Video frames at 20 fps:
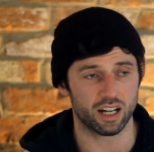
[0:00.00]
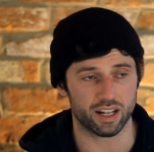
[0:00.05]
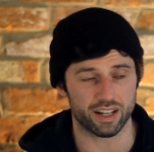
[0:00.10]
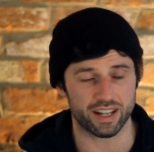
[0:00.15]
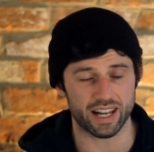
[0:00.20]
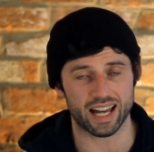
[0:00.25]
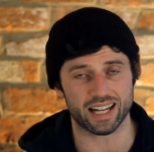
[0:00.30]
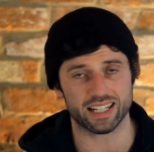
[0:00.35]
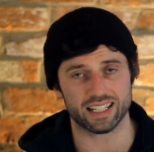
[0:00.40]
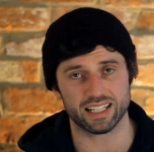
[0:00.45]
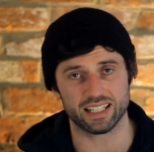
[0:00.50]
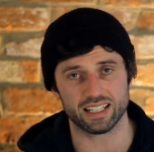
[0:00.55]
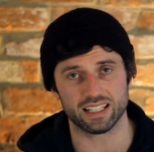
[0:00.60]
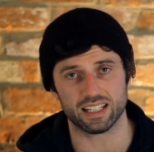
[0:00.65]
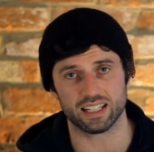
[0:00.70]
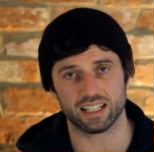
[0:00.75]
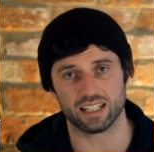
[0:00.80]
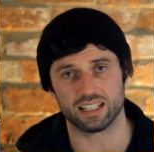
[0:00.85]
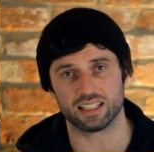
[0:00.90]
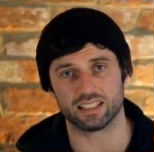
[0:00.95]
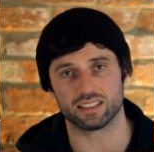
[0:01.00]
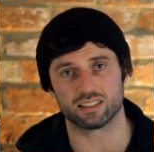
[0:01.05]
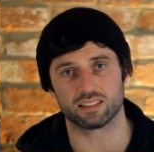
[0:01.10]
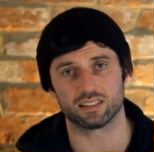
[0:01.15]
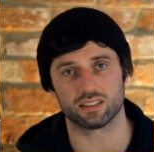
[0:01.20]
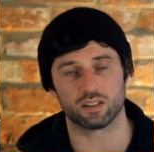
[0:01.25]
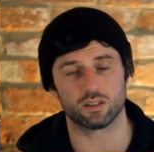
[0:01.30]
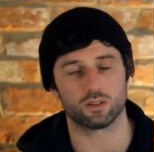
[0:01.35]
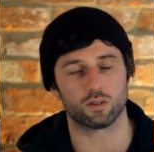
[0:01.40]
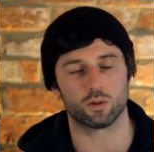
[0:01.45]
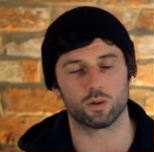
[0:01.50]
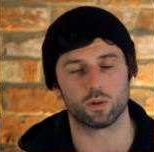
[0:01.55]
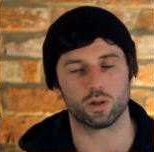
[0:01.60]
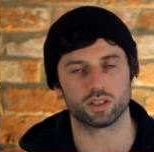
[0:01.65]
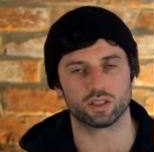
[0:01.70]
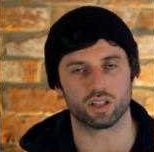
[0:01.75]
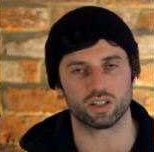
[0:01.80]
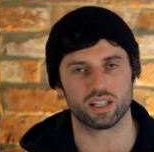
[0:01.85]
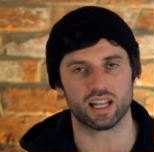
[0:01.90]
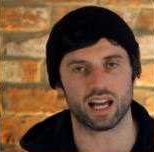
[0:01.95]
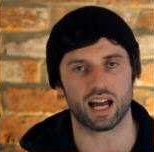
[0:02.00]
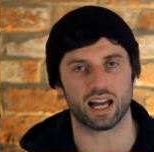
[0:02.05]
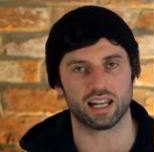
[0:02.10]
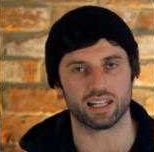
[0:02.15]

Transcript: Naki is always on that,